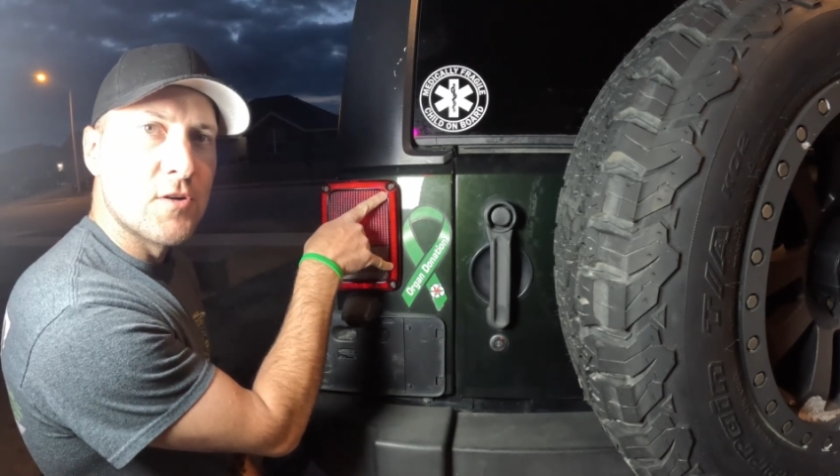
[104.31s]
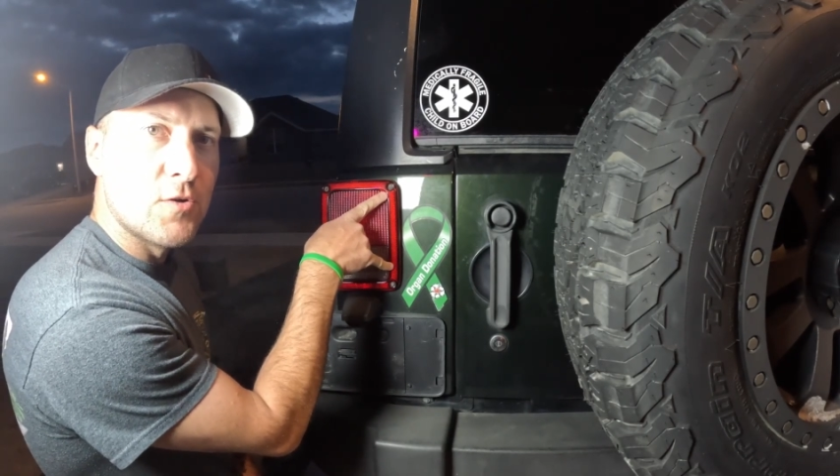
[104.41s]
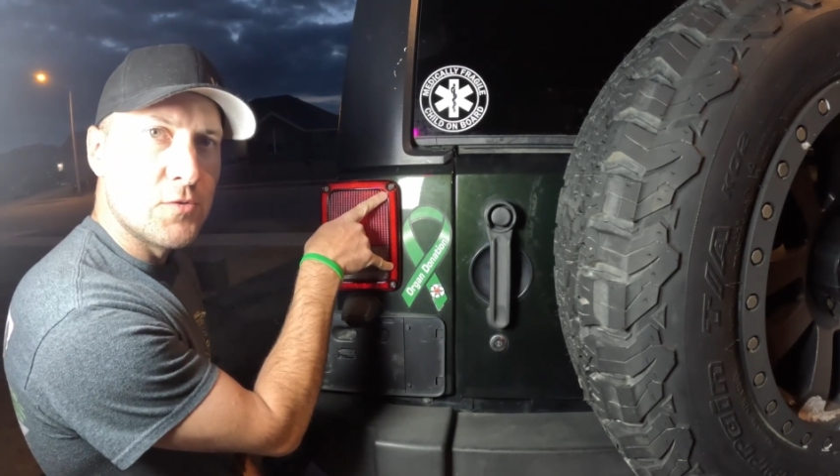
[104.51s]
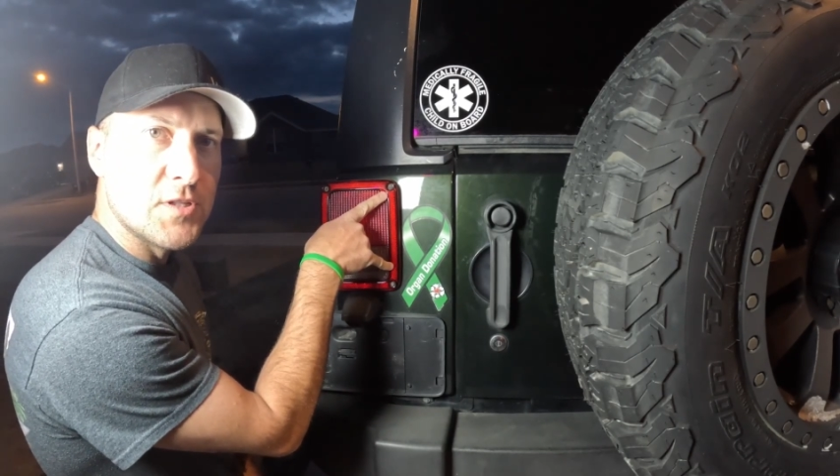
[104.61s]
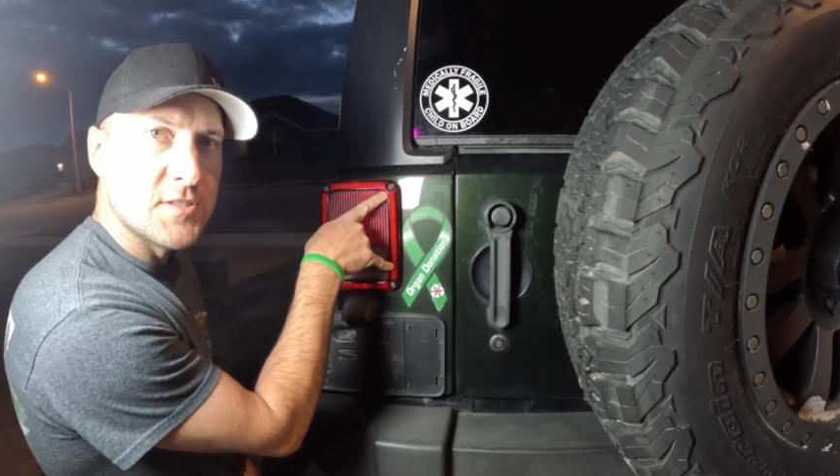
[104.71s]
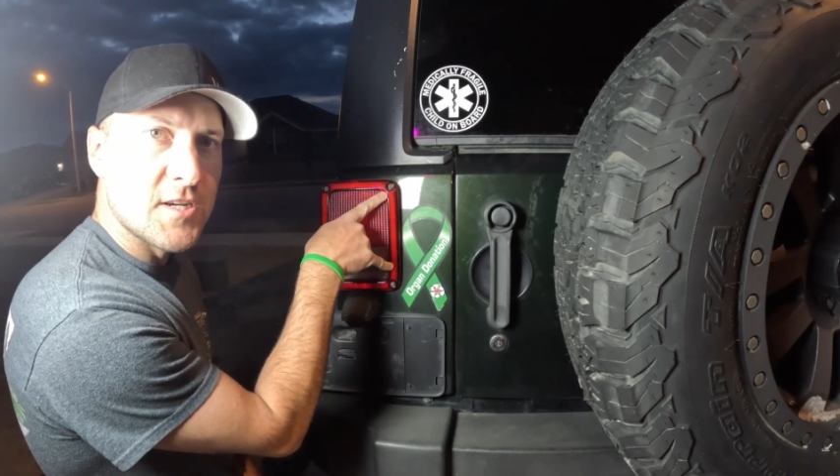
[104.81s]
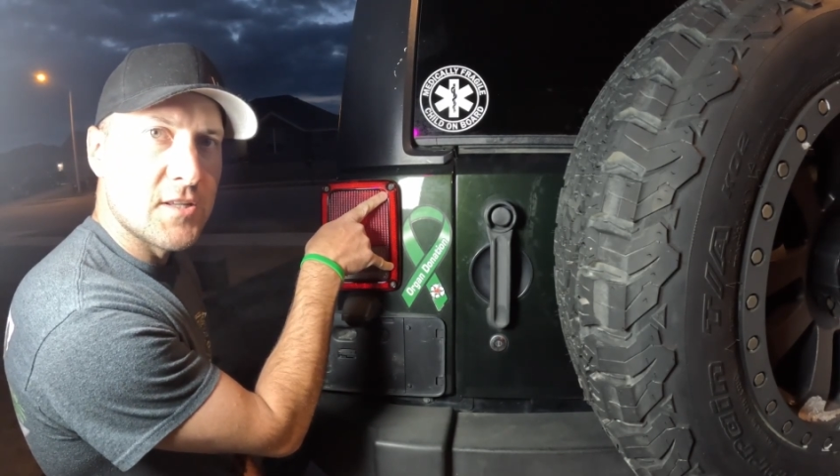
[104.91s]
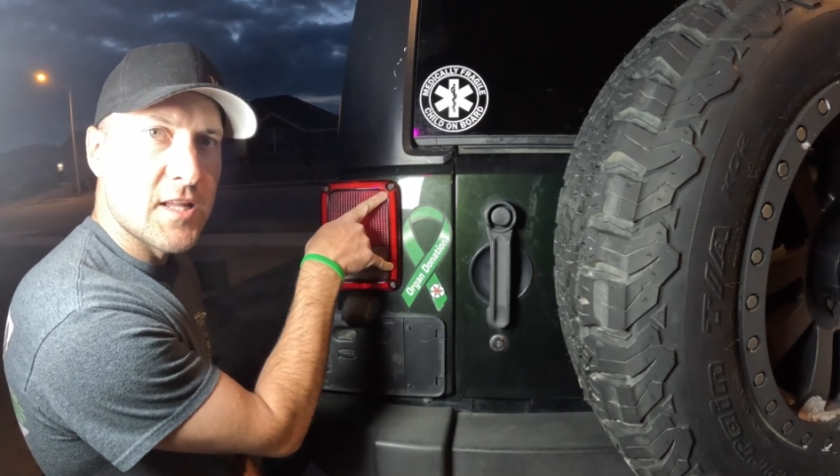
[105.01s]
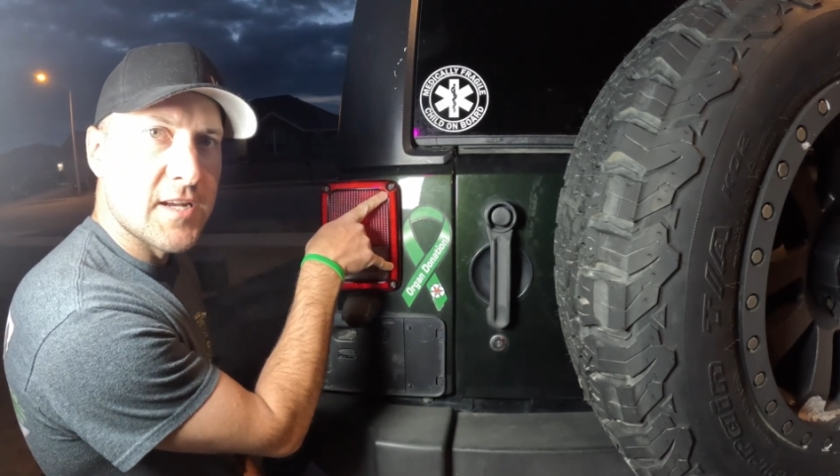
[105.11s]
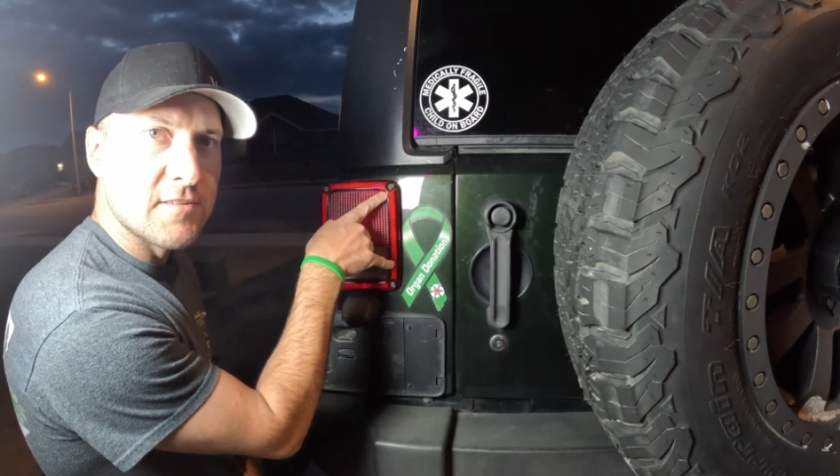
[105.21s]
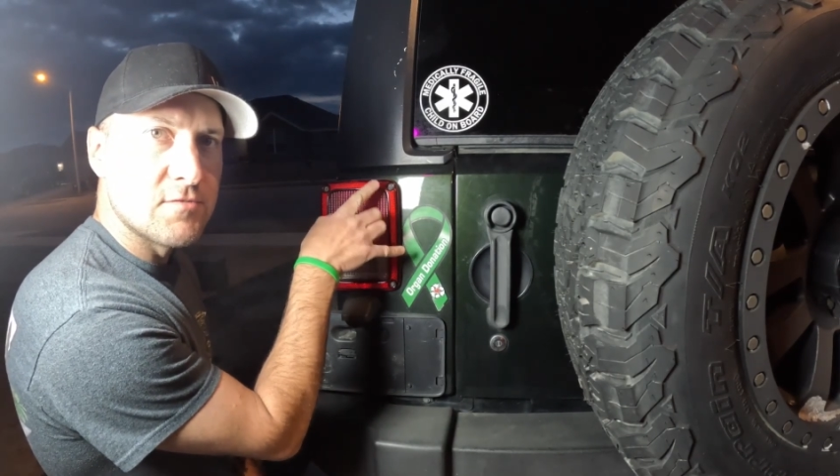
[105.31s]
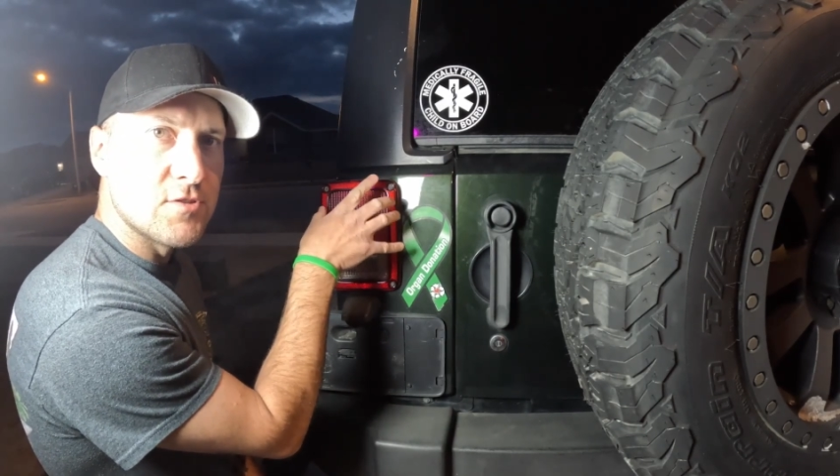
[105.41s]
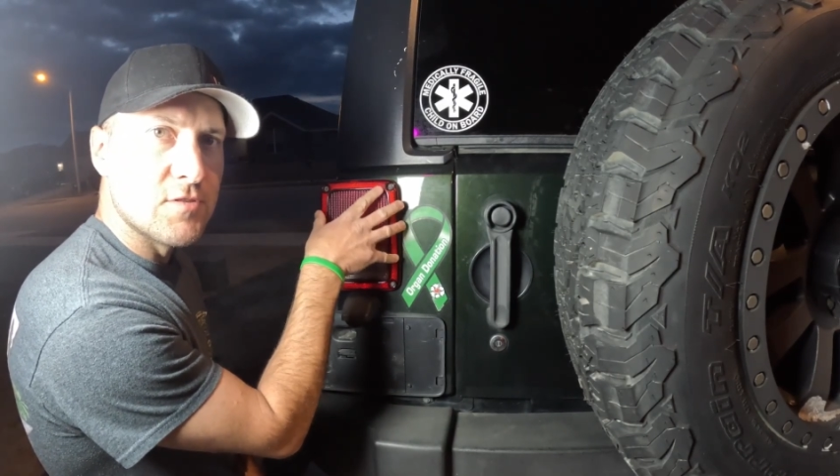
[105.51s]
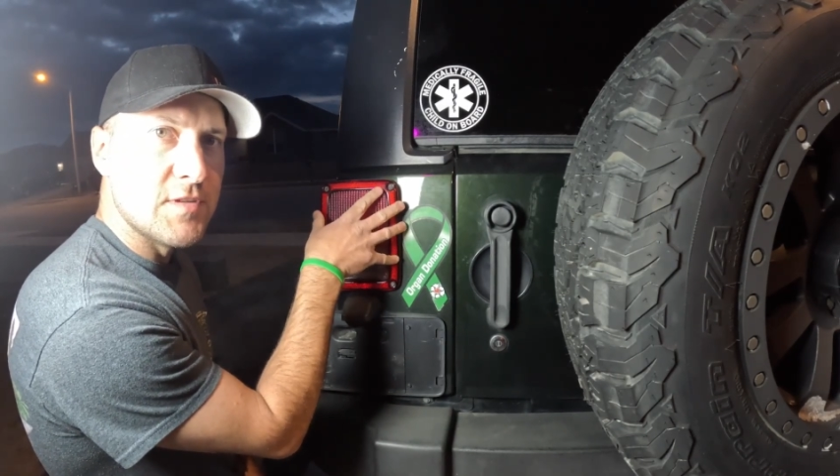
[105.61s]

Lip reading: hold the tail light to the